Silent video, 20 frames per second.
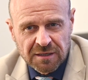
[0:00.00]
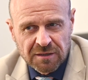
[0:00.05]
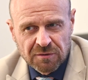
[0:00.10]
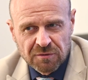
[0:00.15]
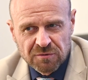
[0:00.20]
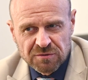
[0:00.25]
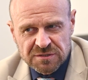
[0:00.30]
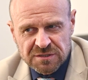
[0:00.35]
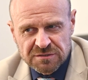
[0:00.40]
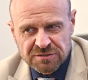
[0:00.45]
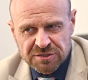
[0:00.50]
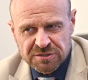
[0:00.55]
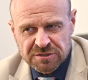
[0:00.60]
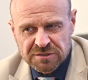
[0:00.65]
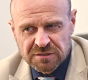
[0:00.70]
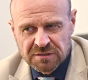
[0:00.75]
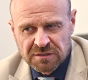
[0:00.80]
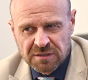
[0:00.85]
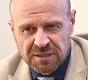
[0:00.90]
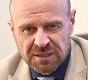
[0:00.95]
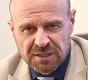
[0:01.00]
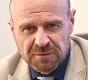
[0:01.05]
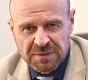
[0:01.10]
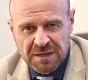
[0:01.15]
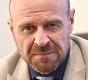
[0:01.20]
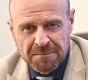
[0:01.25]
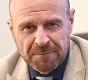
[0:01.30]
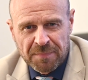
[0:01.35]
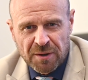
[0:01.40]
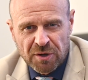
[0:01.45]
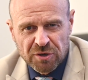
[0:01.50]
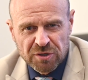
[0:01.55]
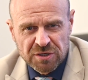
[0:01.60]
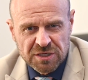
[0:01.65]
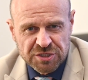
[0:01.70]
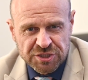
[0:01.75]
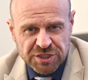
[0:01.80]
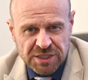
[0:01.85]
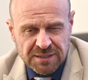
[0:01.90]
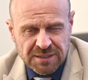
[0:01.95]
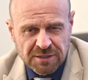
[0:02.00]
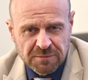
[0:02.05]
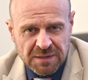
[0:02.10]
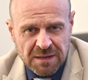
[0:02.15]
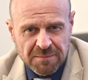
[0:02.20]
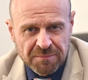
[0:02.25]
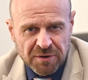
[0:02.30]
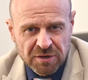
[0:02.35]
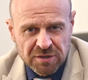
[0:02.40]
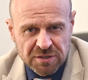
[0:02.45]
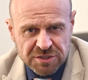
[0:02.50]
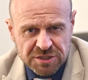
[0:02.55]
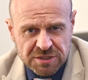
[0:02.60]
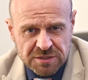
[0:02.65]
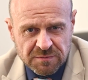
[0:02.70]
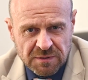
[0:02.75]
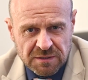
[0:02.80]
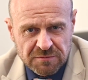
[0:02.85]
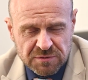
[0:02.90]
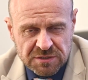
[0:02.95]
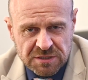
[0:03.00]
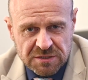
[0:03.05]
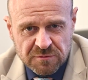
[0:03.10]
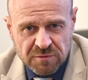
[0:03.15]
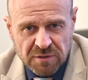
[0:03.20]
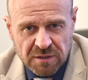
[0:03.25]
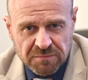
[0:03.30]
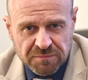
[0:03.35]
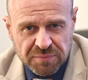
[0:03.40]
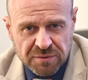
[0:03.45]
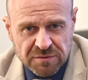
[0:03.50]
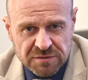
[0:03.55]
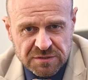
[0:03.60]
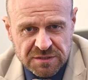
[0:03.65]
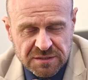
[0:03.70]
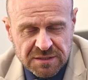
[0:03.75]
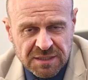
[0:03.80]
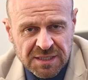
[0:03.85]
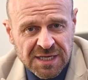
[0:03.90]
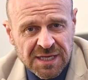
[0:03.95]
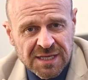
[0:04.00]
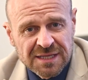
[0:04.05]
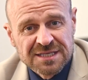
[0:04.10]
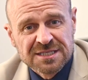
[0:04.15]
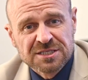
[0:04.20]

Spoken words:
Also just a little bit of biology as well, which is quite important. The